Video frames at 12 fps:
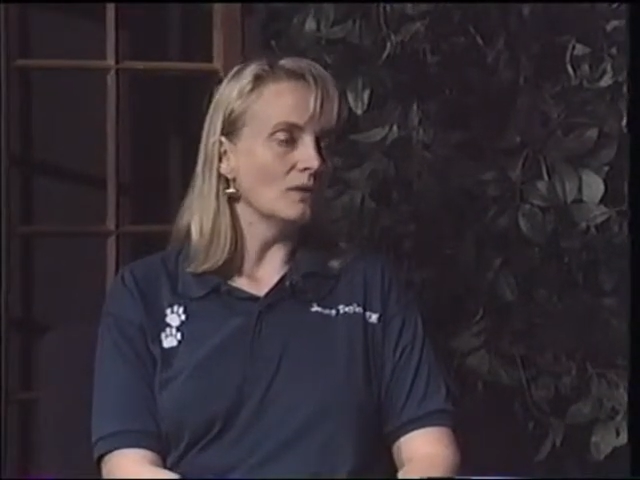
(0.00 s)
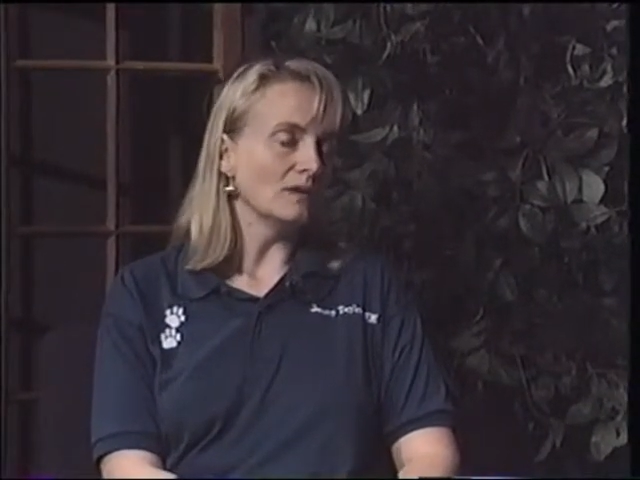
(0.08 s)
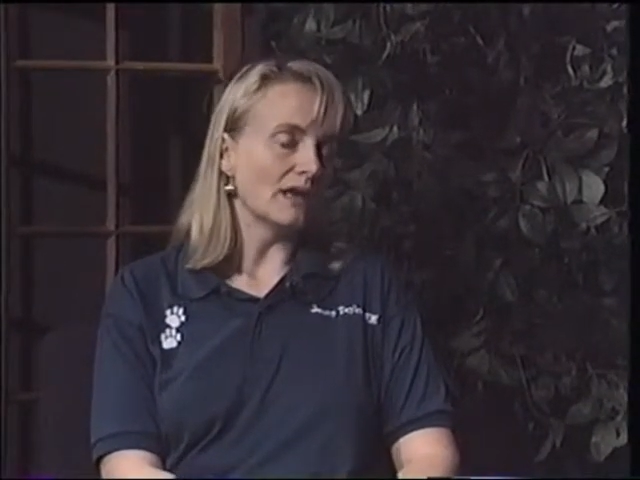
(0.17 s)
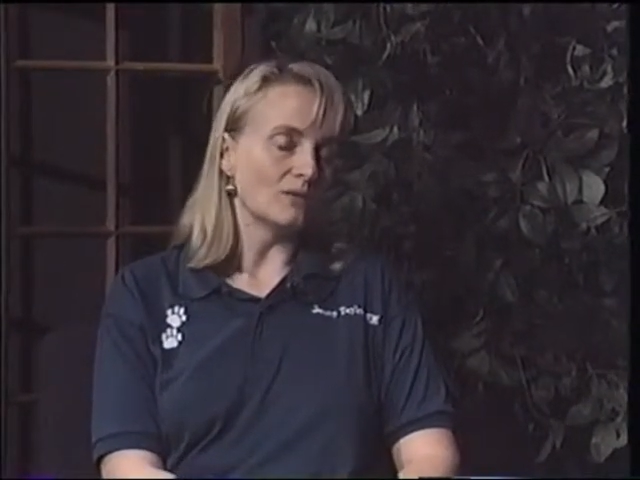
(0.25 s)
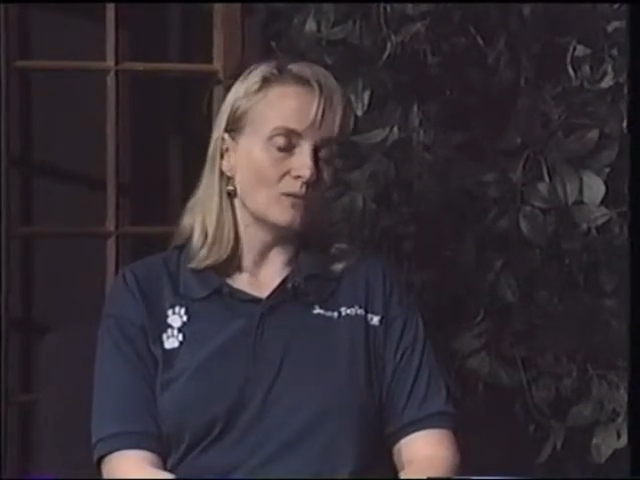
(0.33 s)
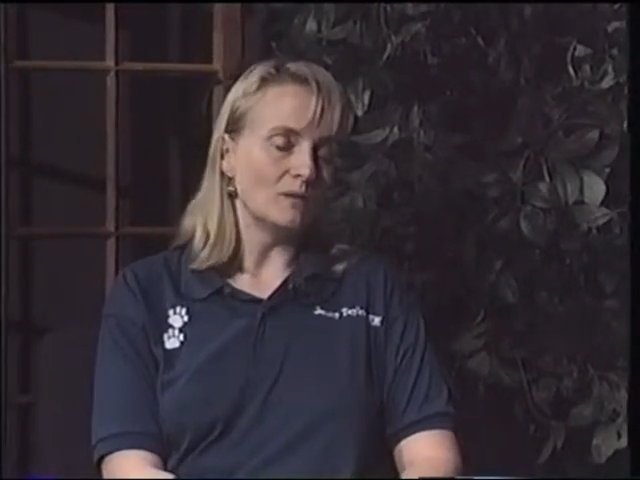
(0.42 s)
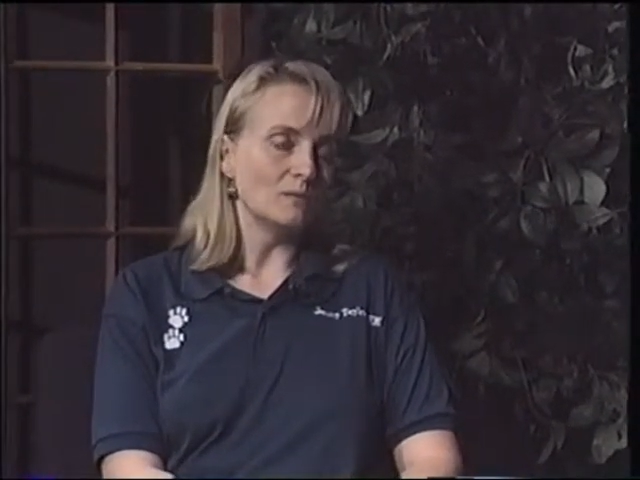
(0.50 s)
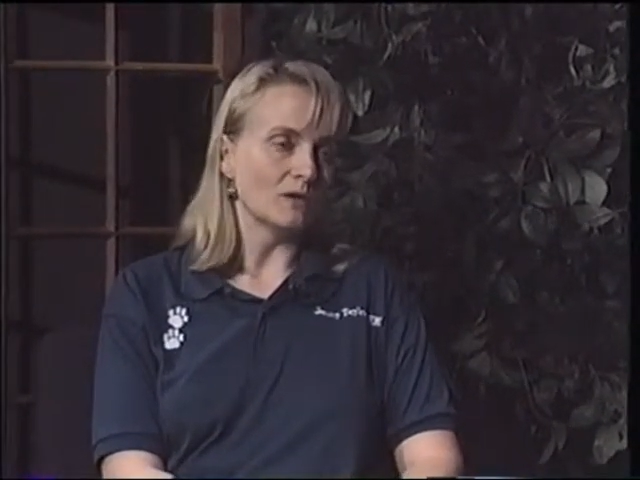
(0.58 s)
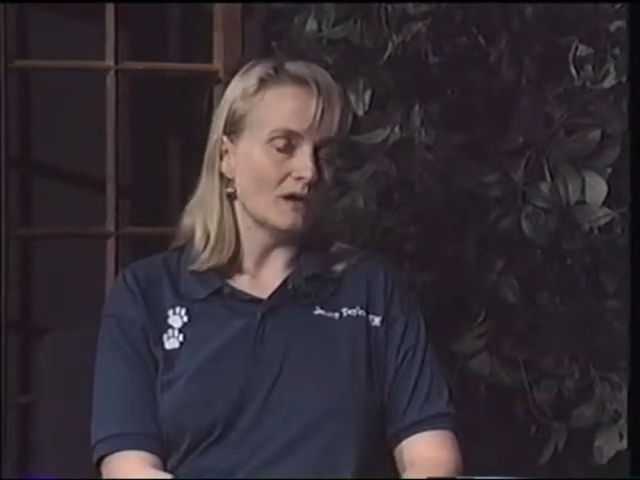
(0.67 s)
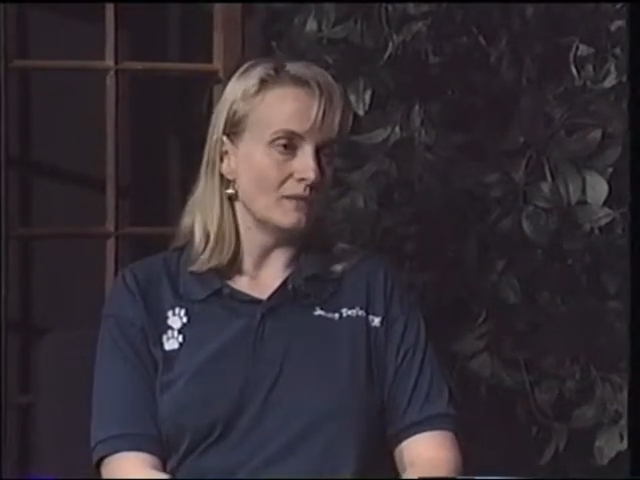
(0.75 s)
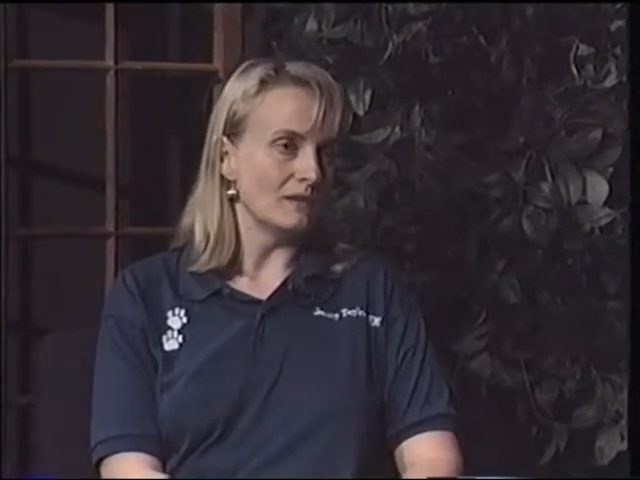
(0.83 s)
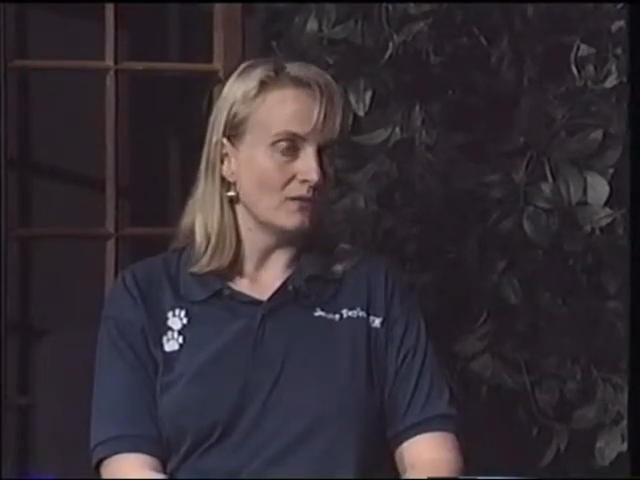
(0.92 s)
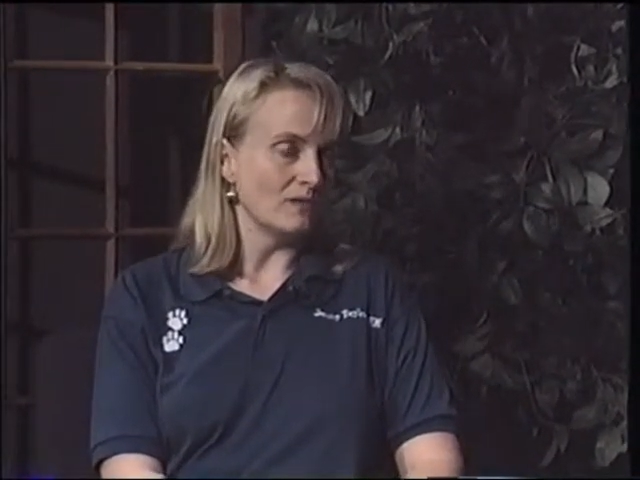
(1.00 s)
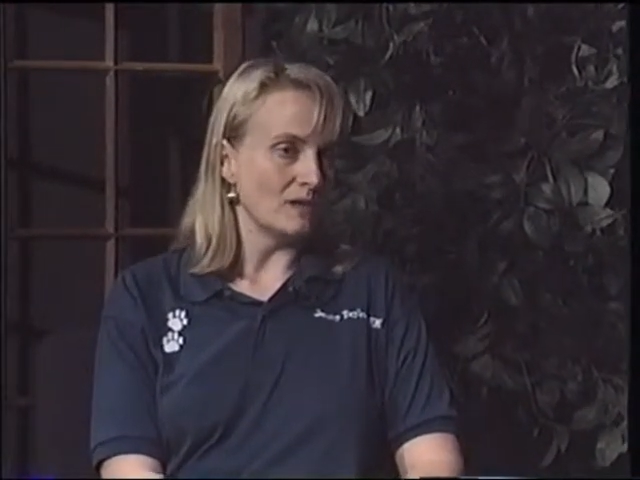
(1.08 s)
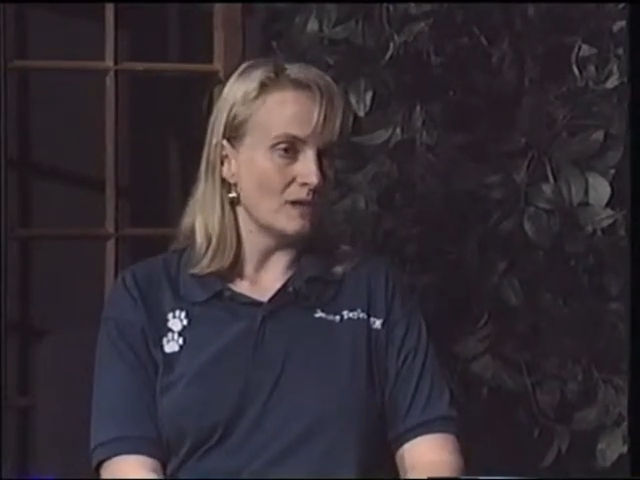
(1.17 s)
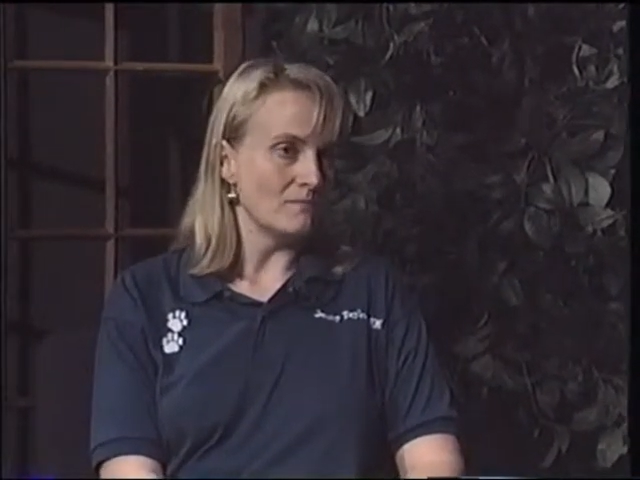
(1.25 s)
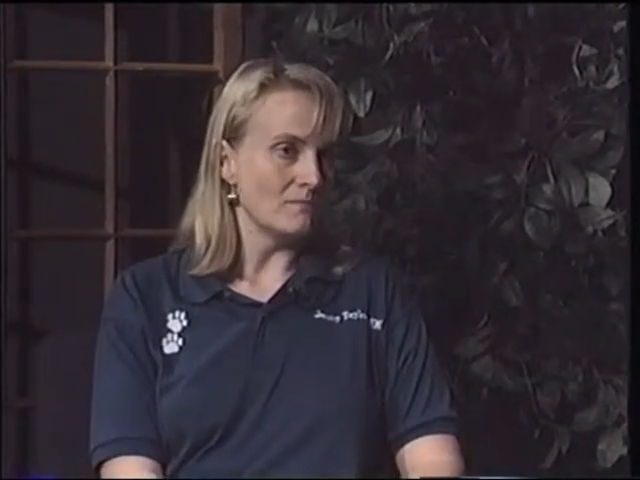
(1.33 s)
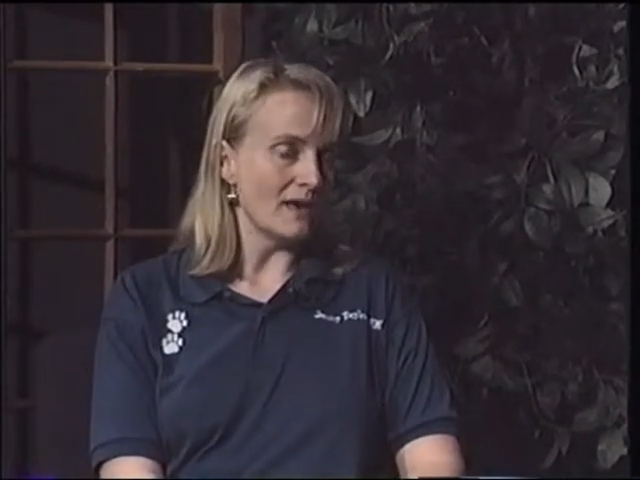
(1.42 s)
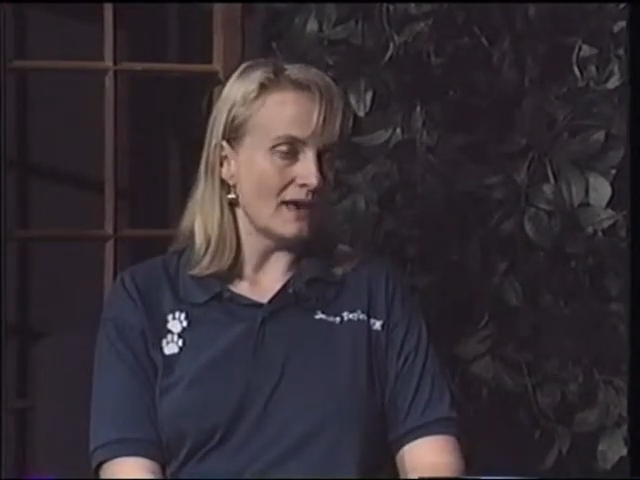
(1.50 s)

really like it when people come in when their